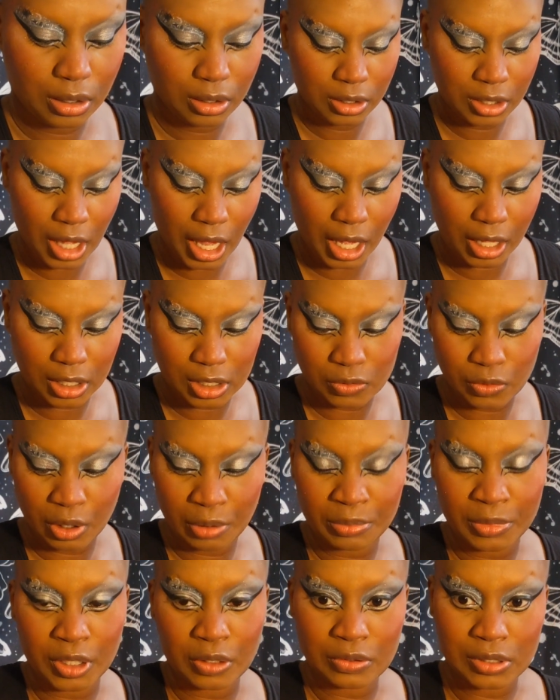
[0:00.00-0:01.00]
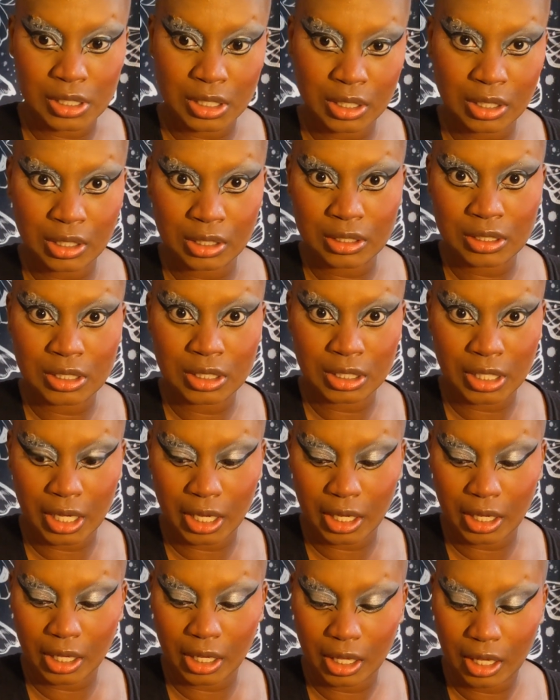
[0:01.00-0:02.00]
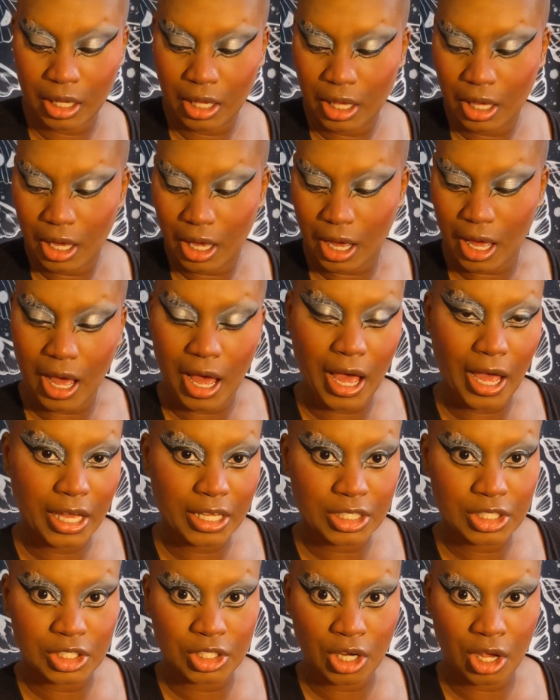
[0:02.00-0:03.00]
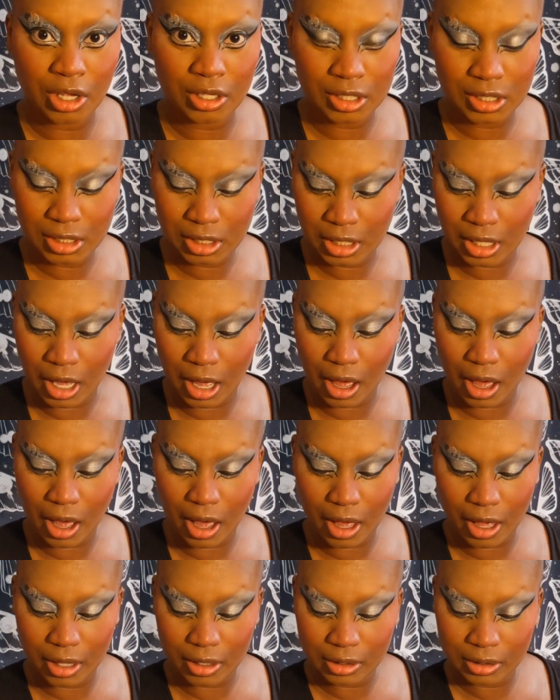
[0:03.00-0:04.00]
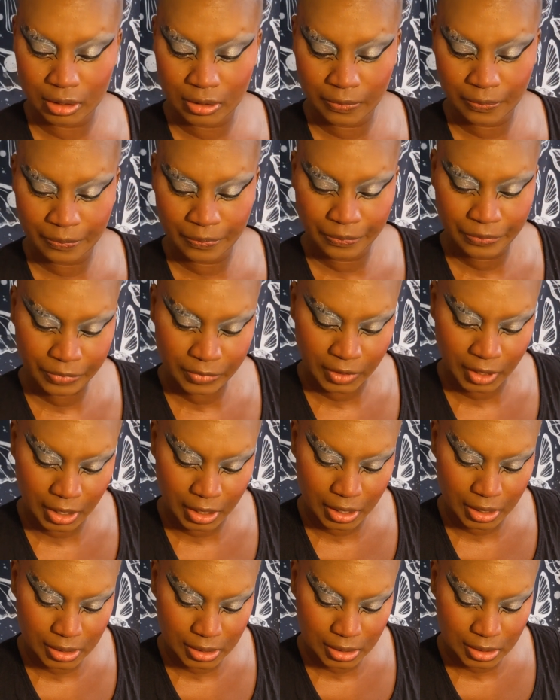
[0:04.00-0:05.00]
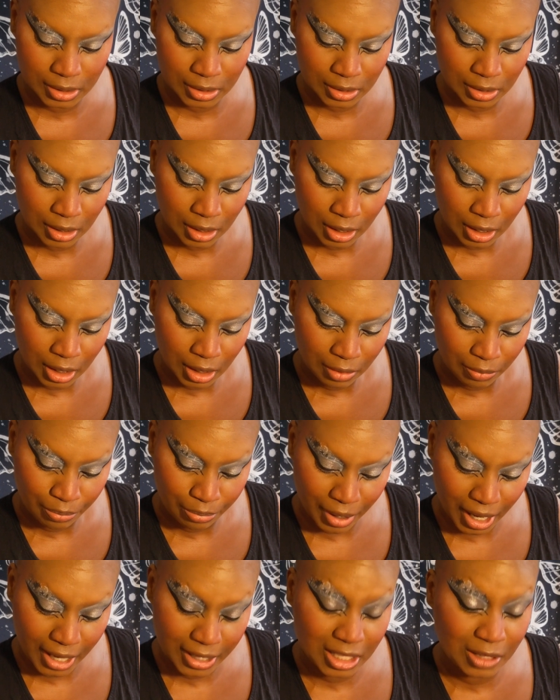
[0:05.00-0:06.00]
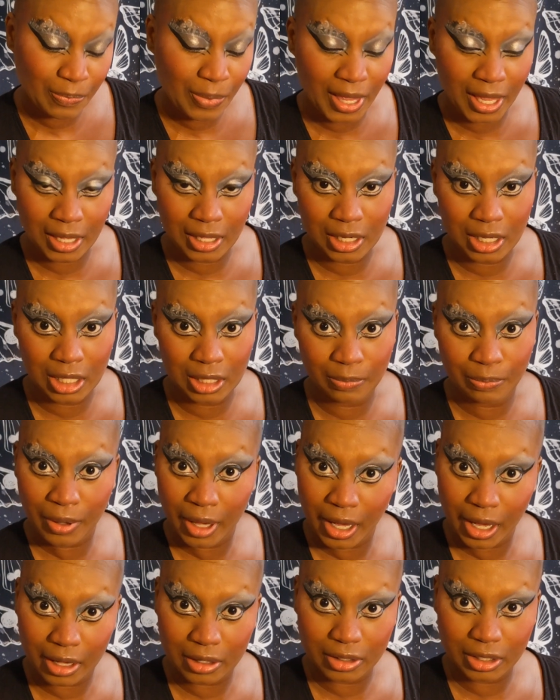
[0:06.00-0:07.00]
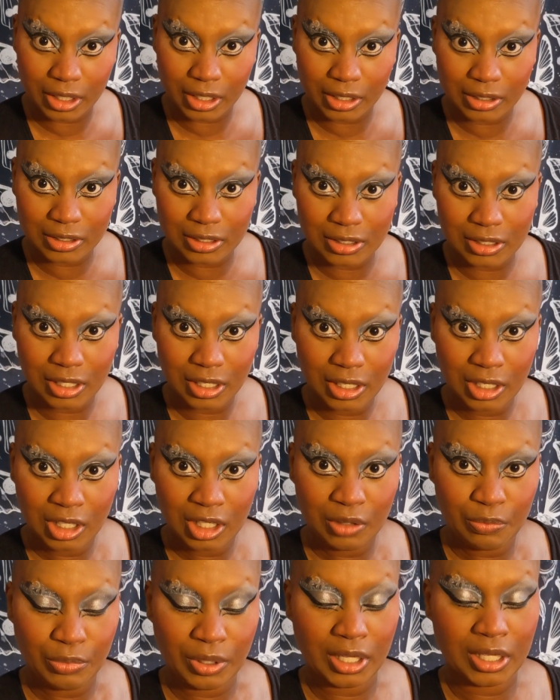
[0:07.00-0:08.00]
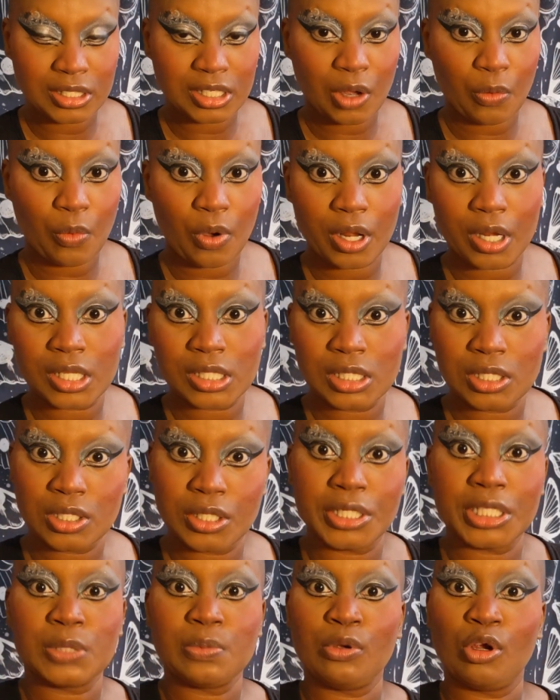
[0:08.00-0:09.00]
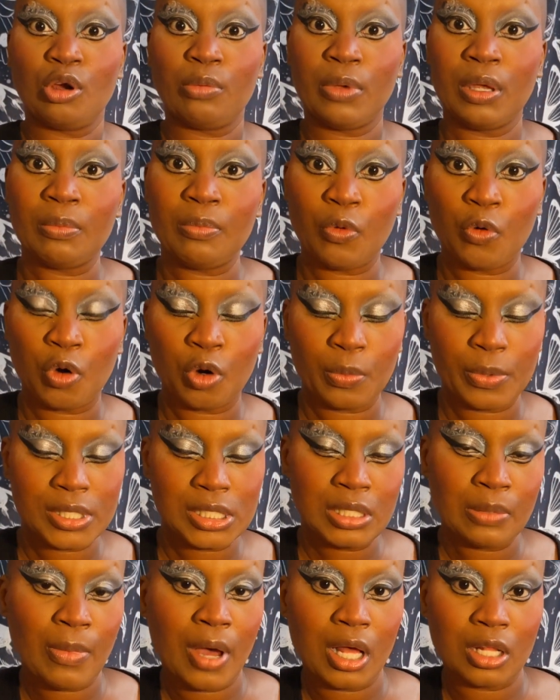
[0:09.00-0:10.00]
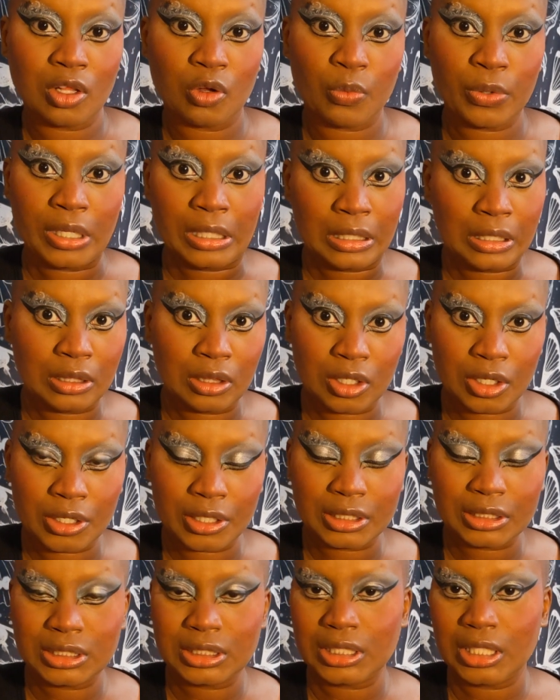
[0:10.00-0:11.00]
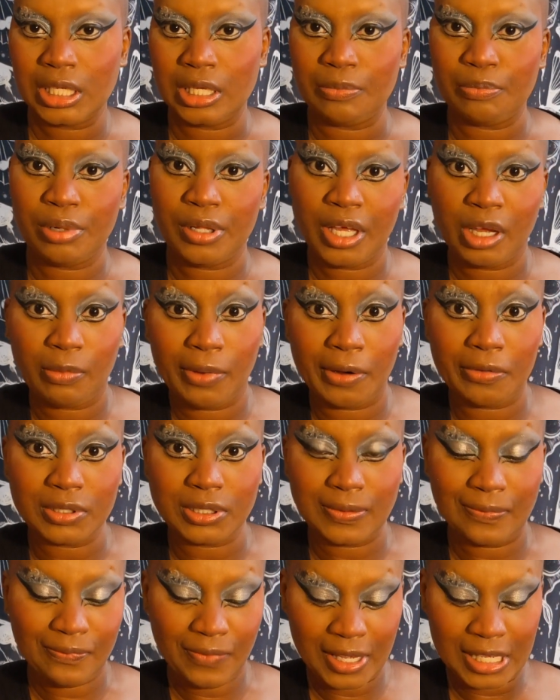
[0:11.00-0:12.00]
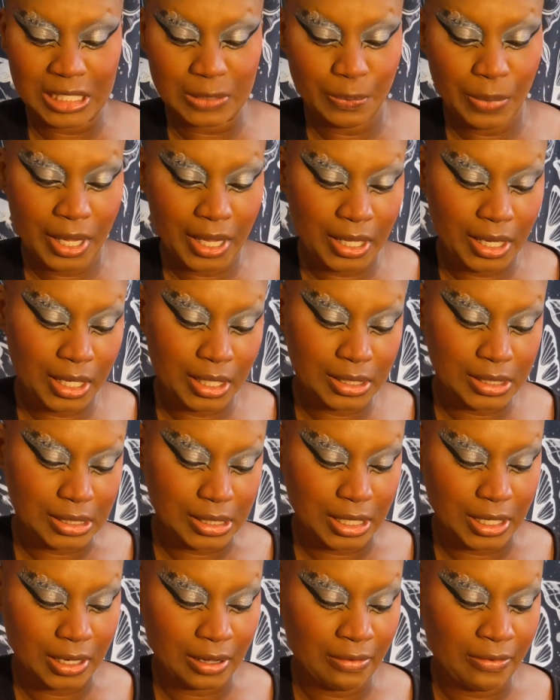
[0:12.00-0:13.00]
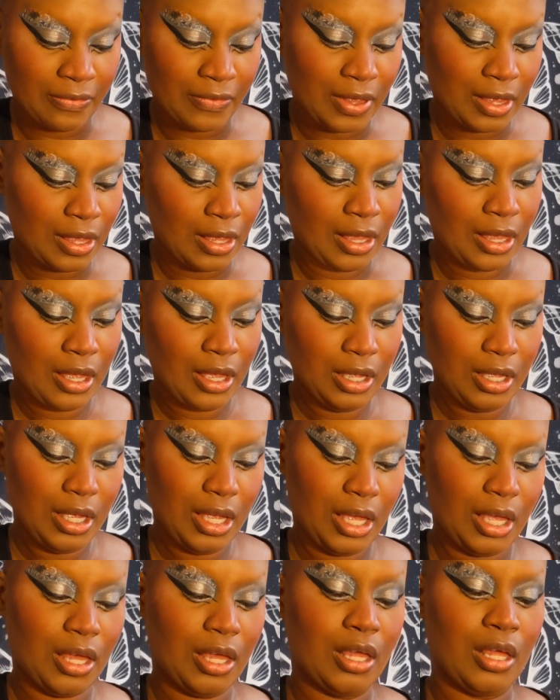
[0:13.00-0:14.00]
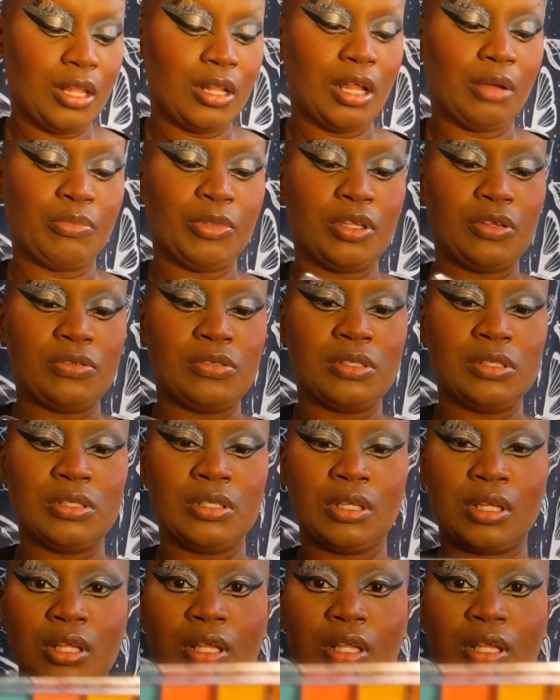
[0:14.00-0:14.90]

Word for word: that is what I'm using today. I just got this body painting palette because I wanted to experiment more with some Halloween looks and play around with some face painting stuff. And I'm using